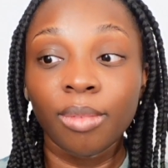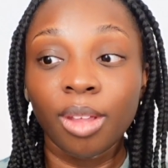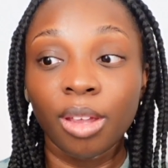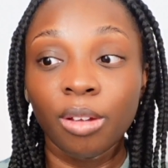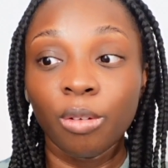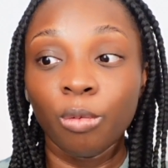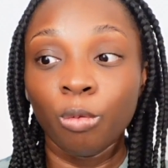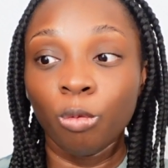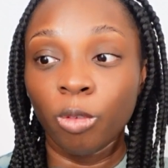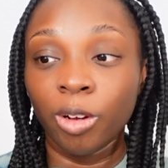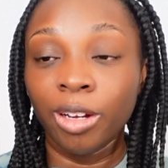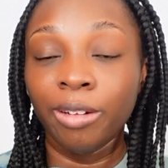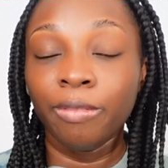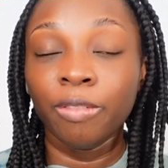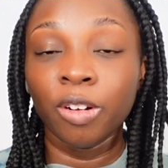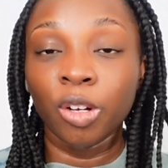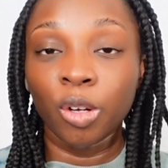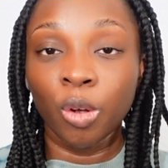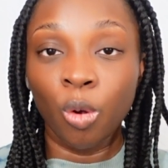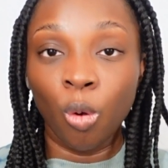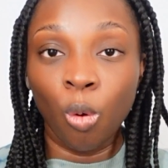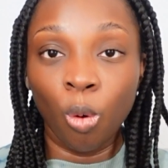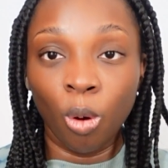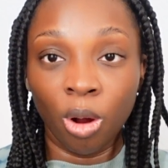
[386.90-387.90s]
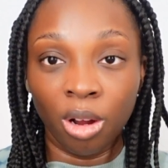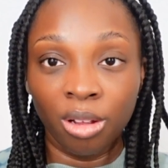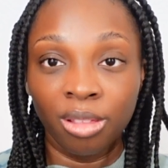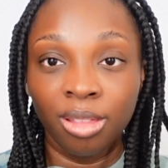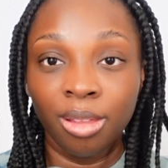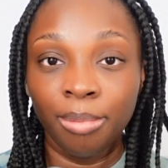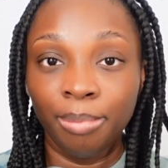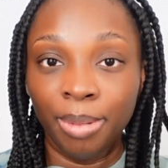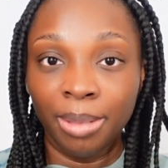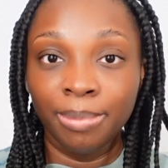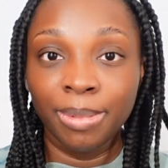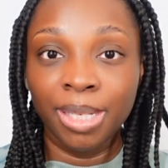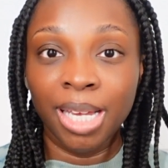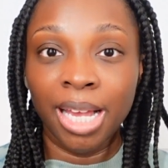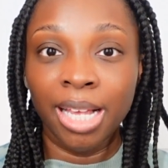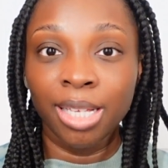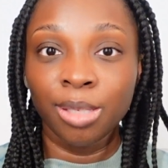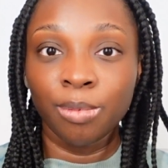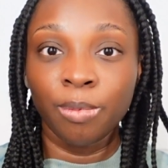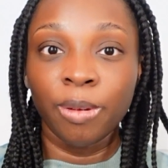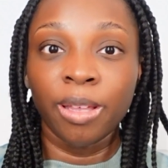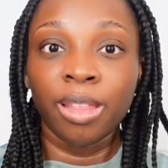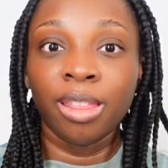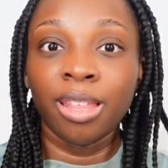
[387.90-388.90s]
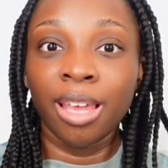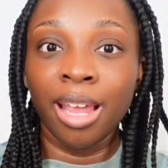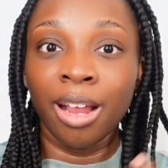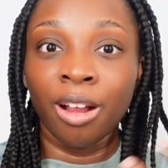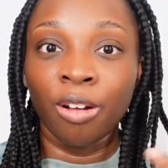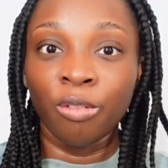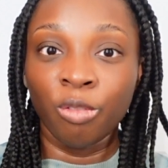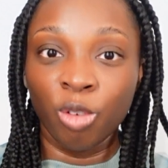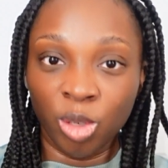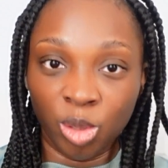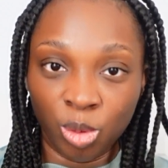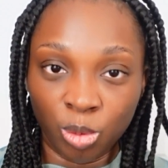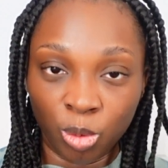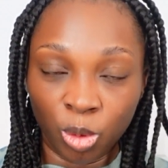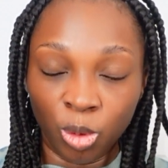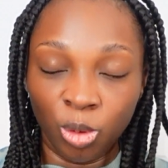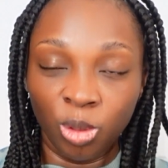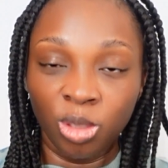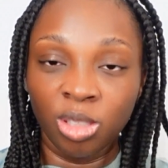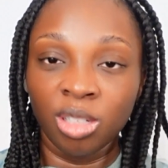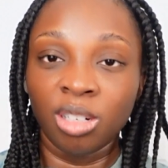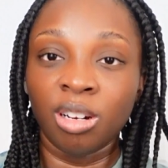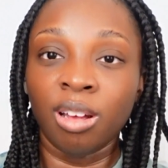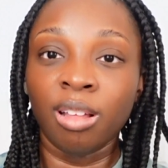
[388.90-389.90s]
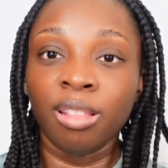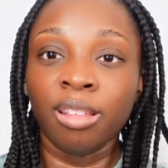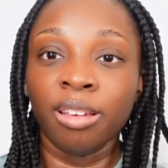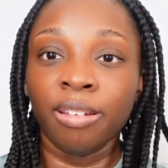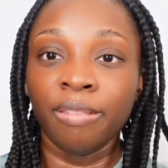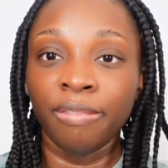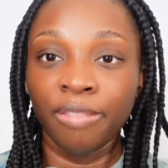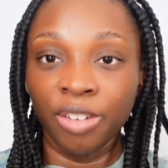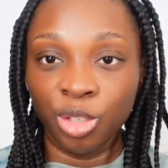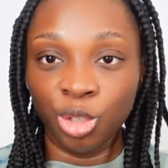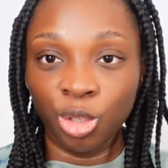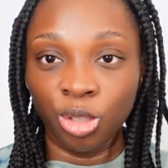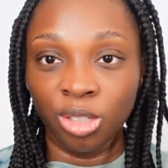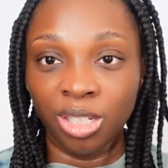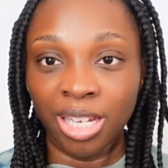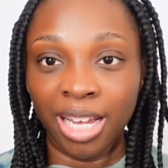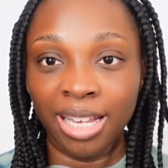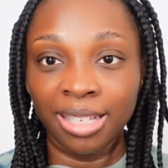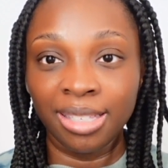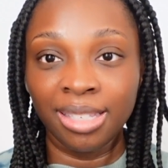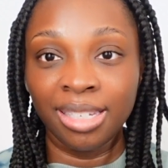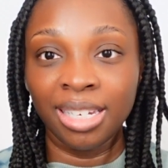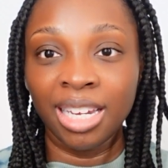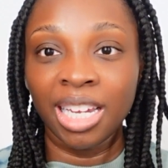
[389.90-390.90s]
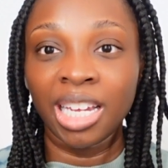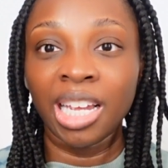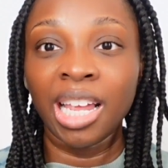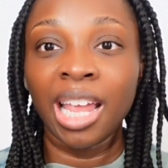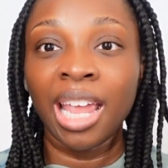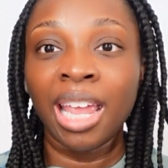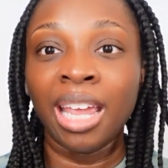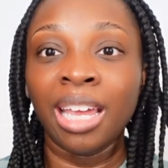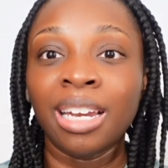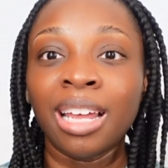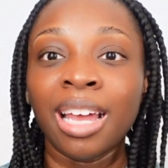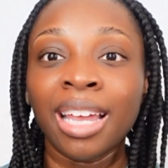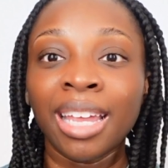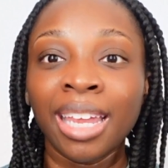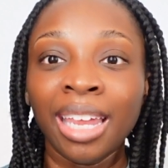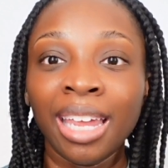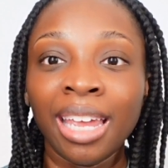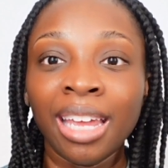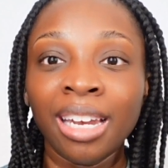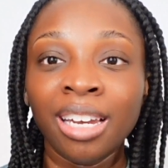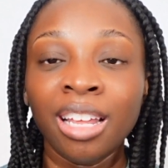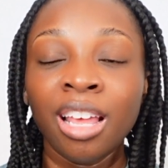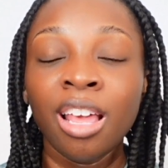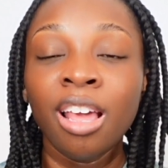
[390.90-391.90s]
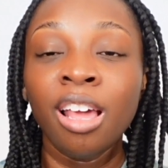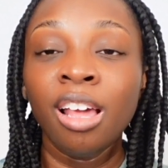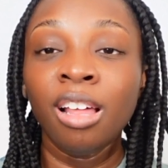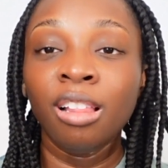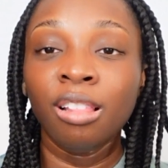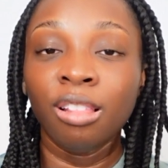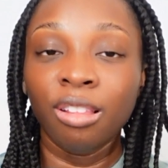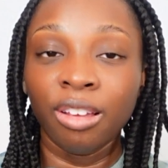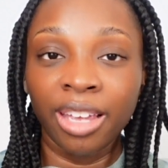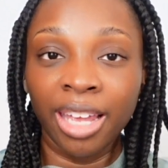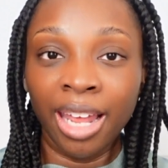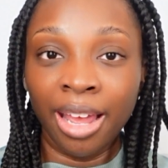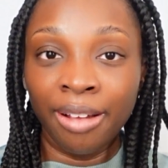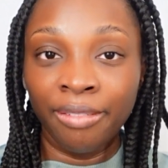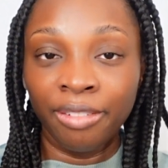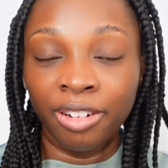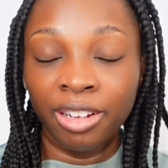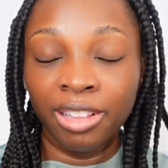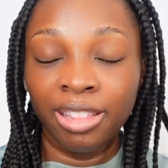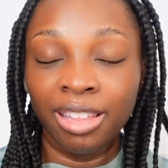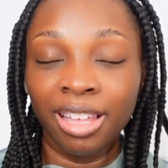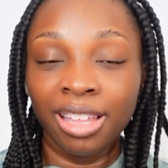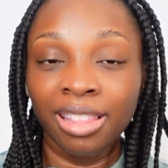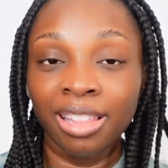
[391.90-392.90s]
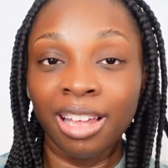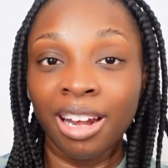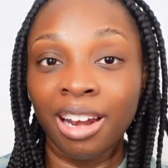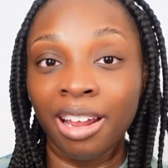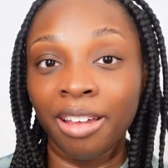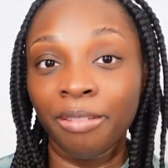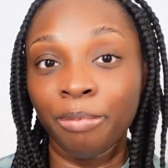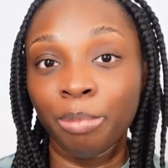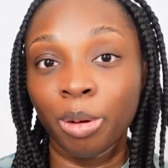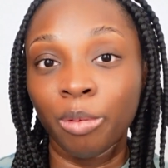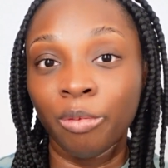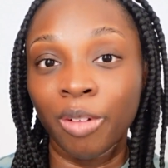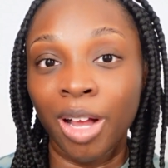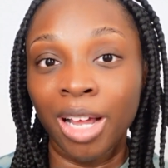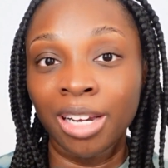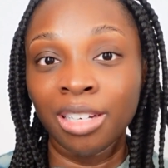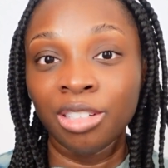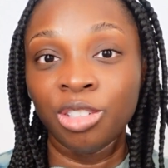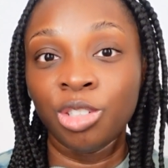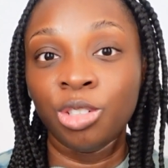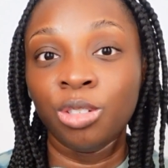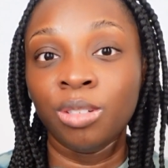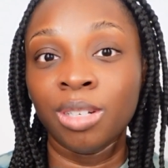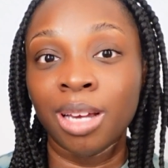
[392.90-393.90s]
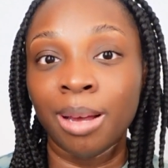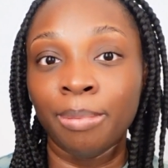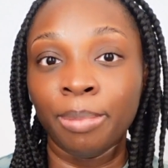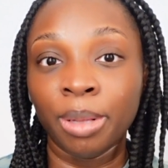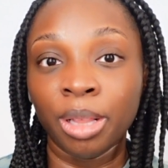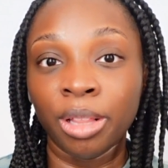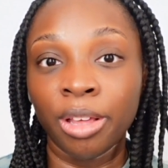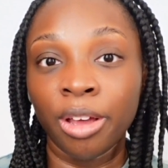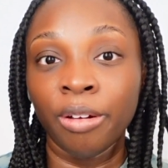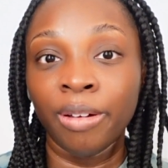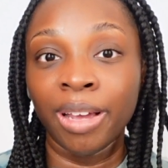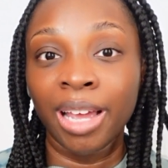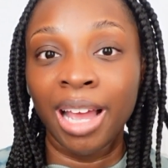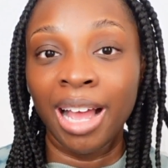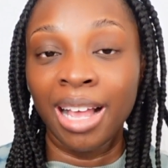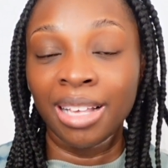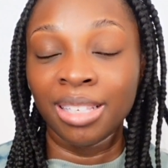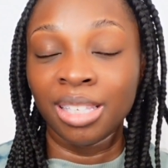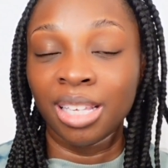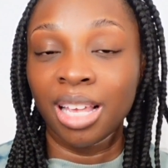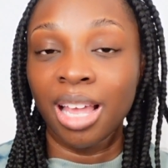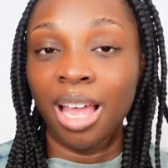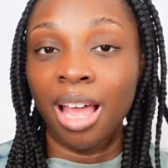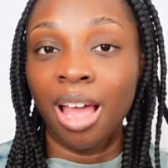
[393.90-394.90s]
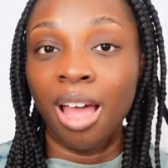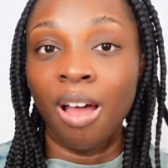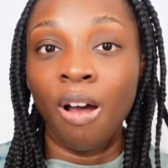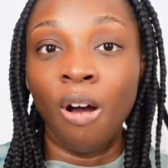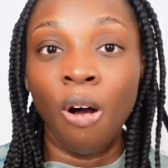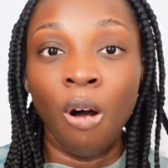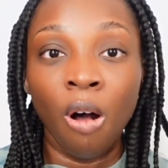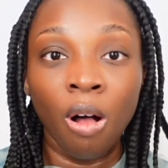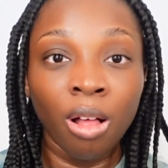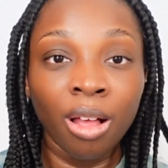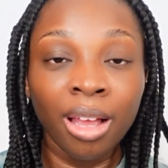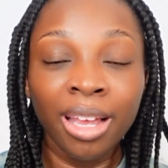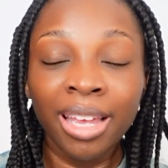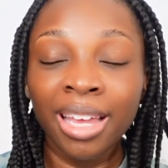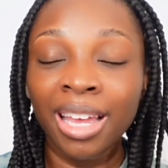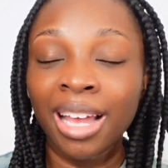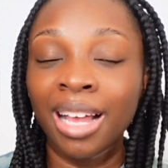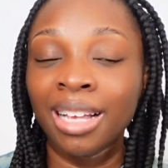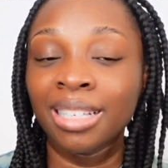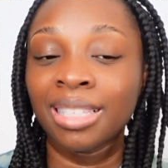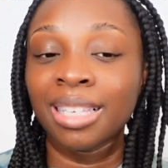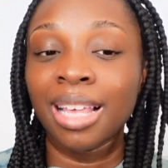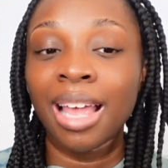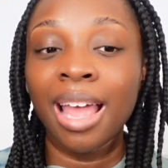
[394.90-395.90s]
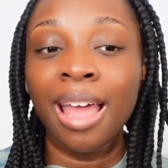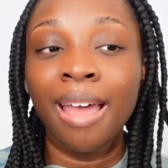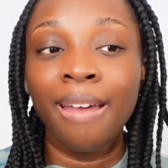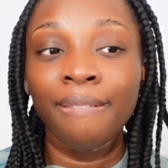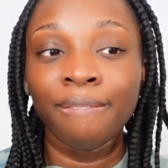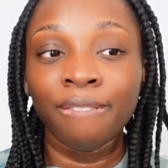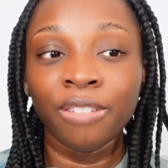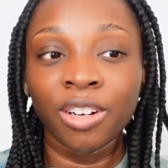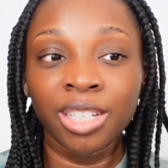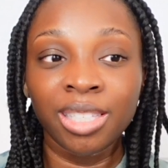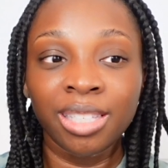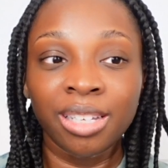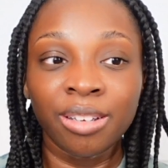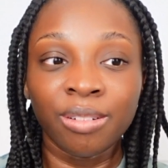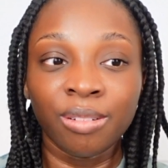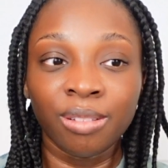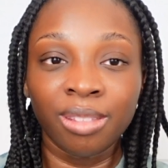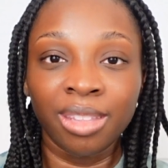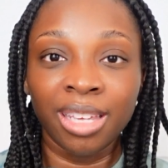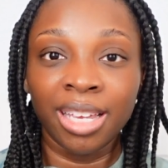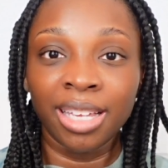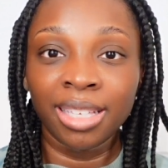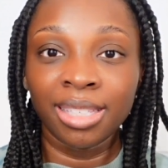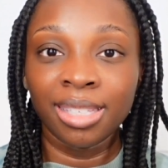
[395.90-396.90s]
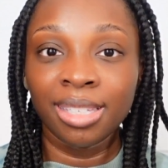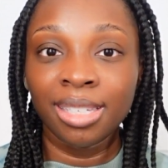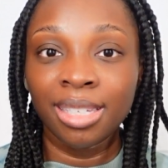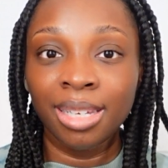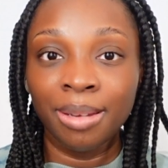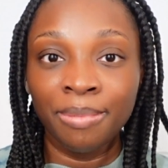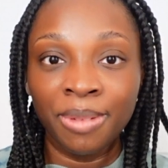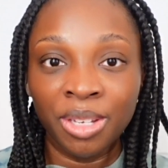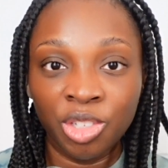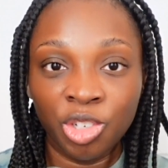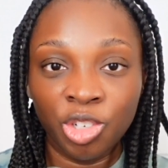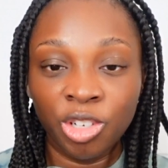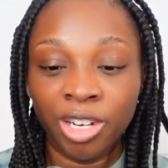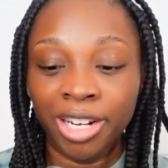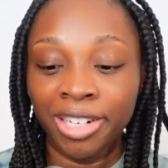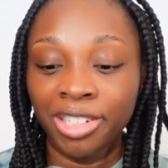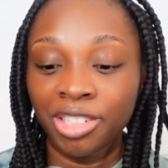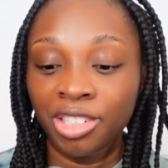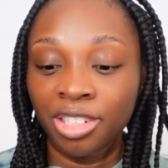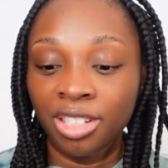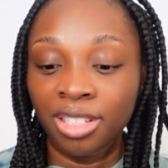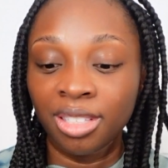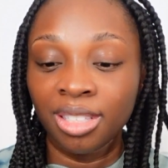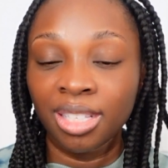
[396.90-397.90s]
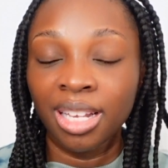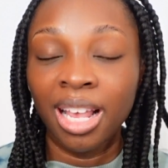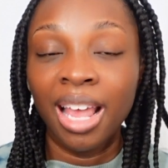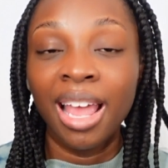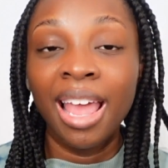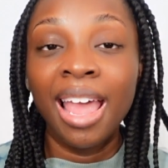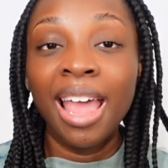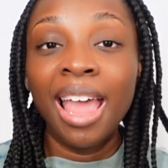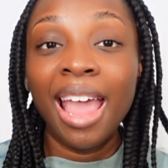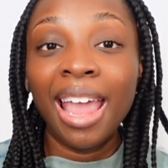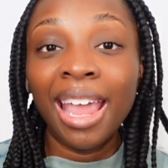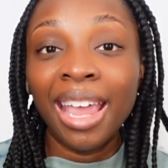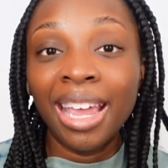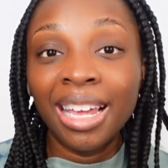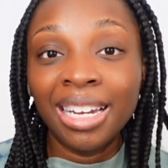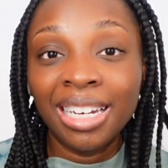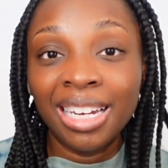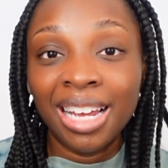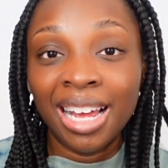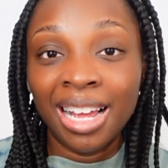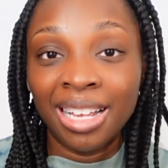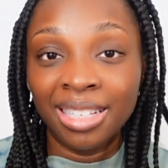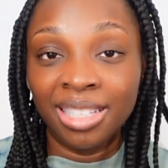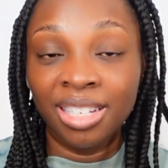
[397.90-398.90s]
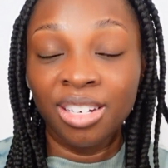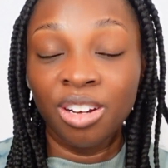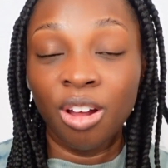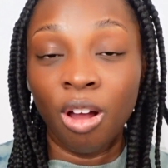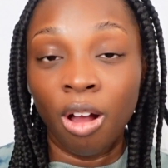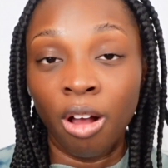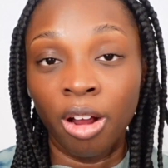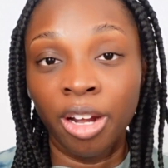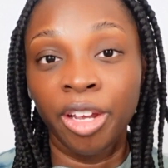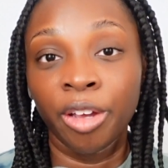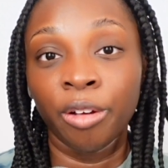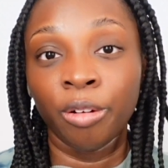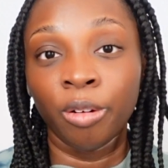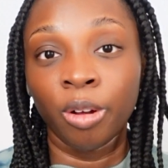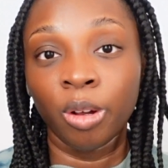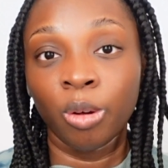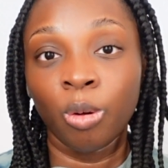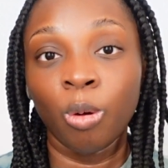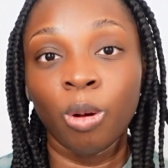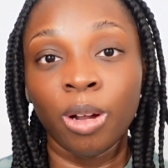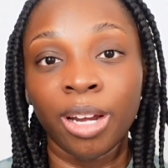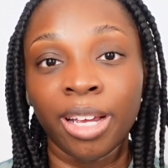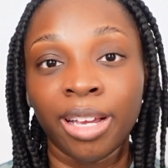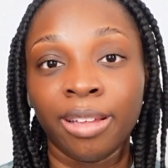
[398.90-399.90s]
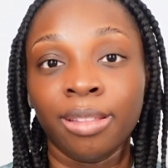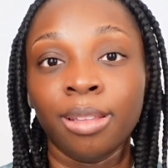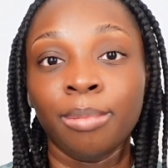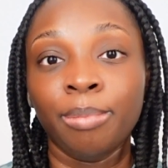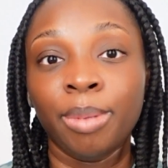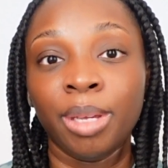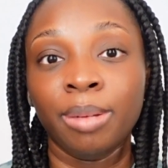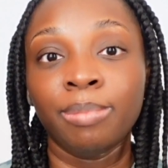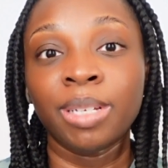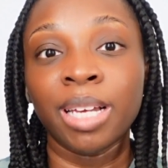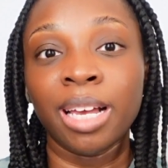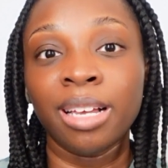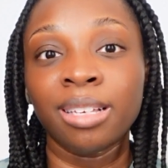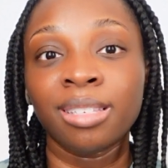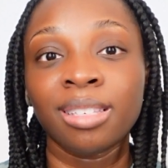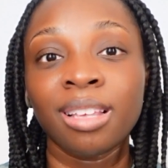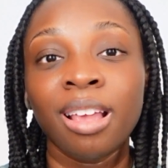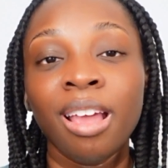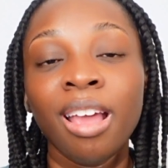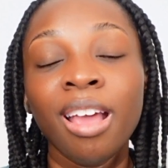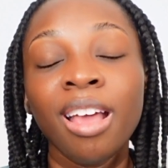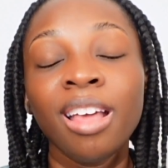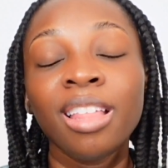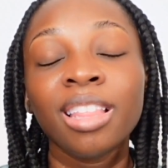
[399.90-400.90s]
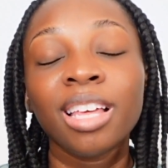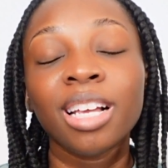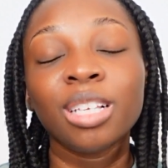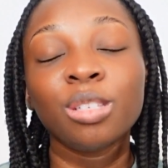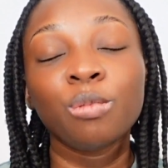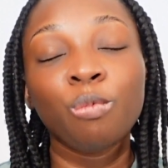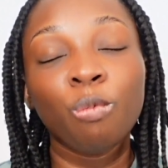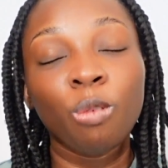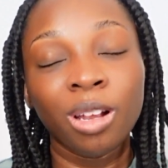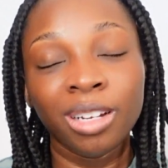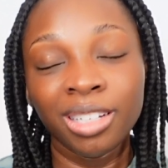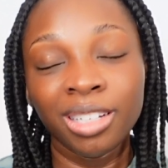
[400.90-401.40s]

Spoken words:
re-record the beep test with the Air Force rules and all the official testing. And again, look at everything that I've provided you down below. It has every single thing, demonstrations, and it has an audio recording of the beep test. That's the